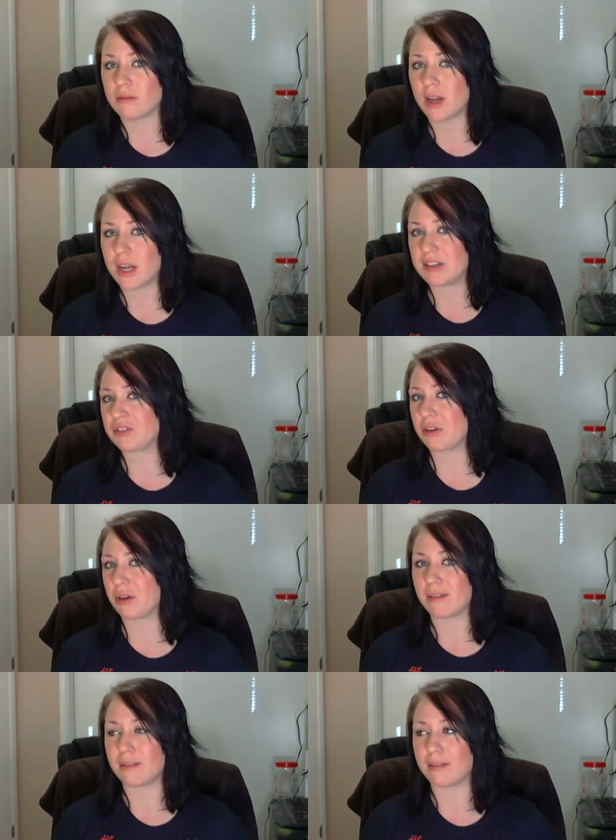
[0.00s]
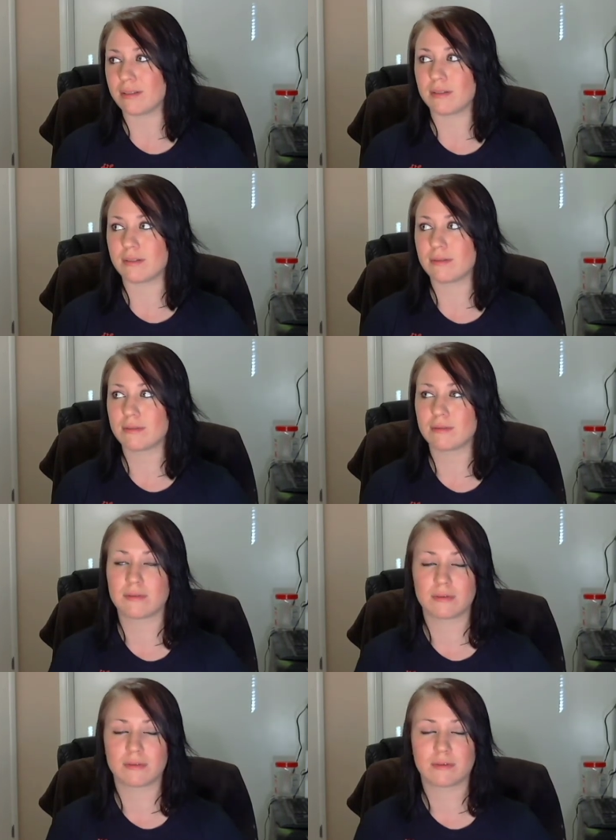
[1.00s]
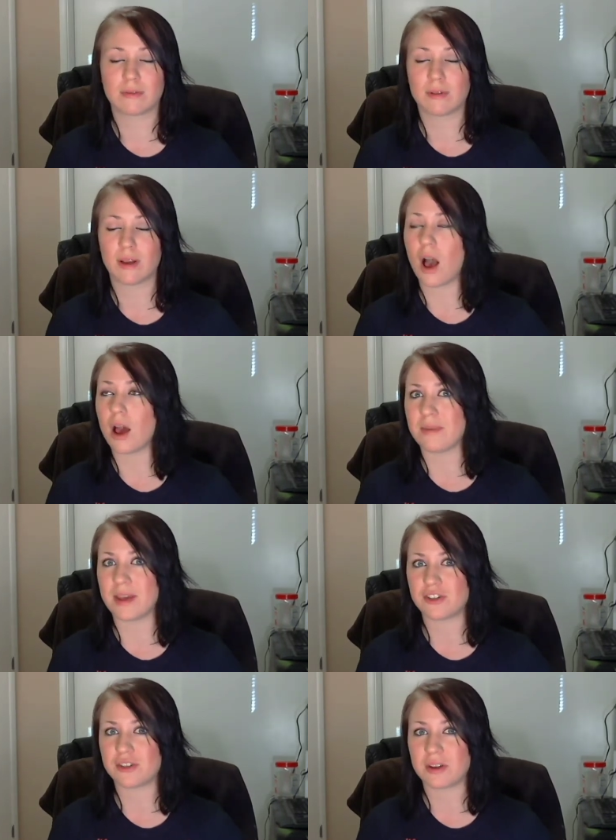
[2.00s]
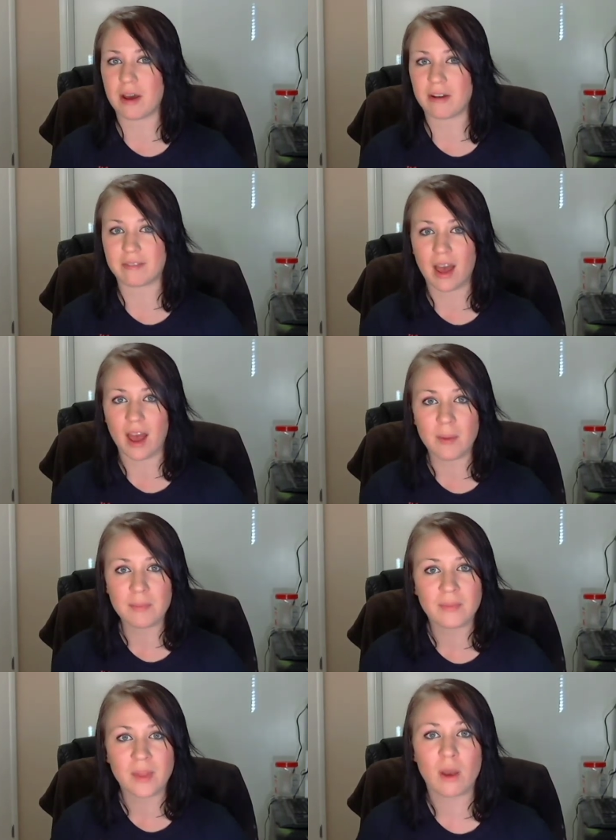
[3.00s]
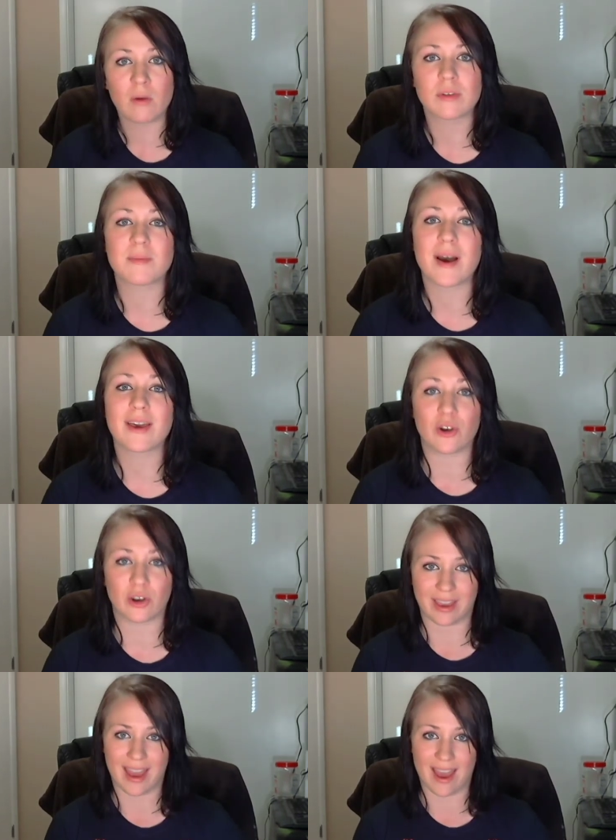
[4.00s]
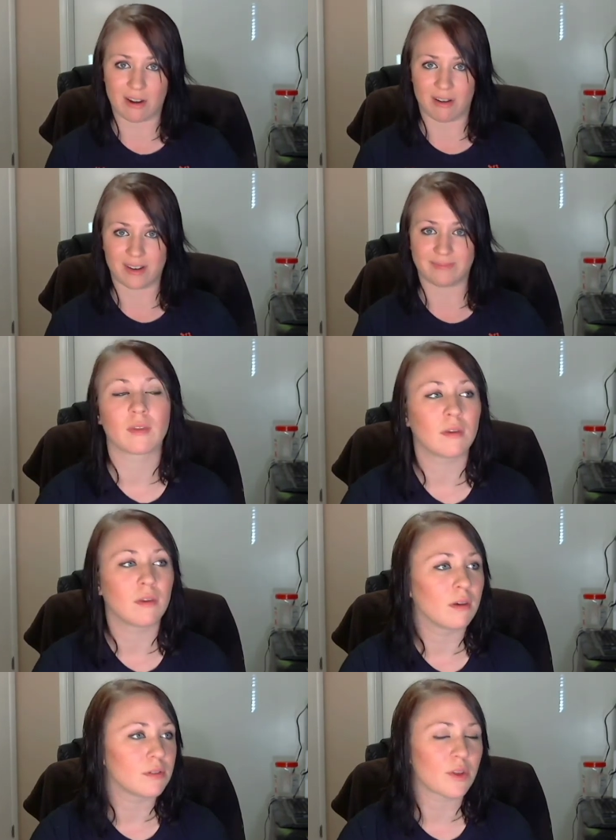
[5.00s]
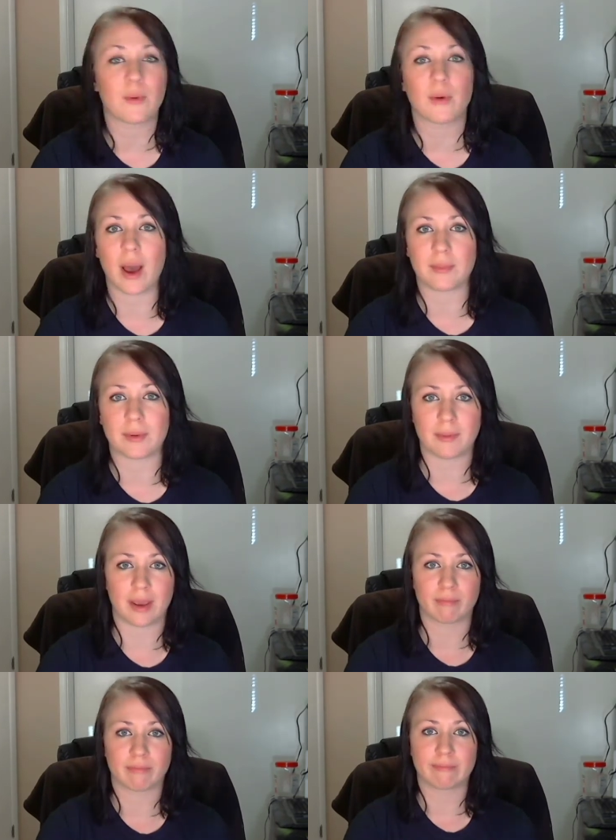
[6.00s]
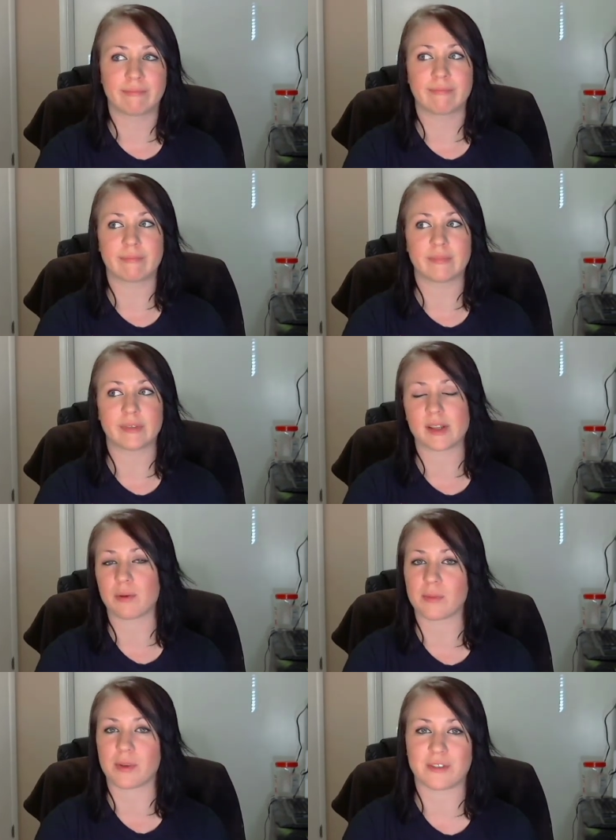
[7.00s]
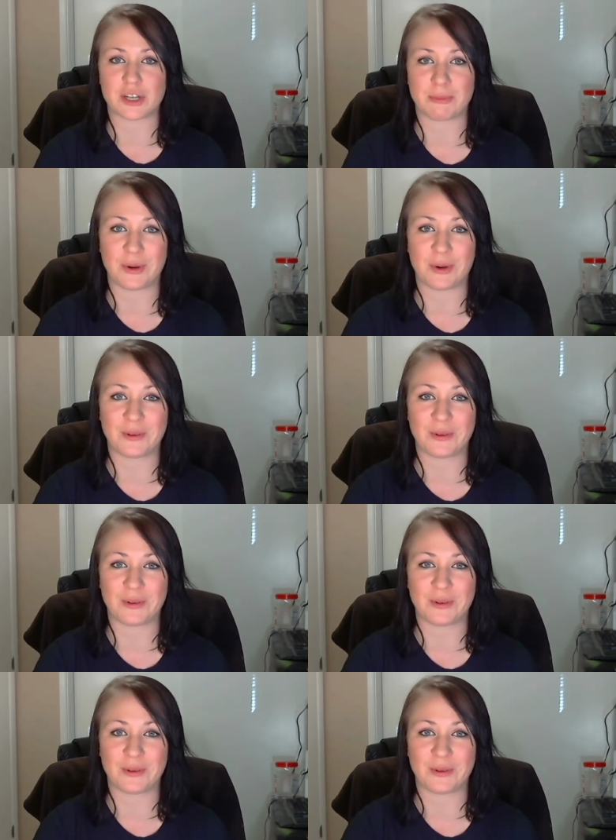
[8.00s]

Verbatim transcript: a certain unmentioned amount of time with my cooking hat on. So that won't happen to me. At least not with my fishing pole.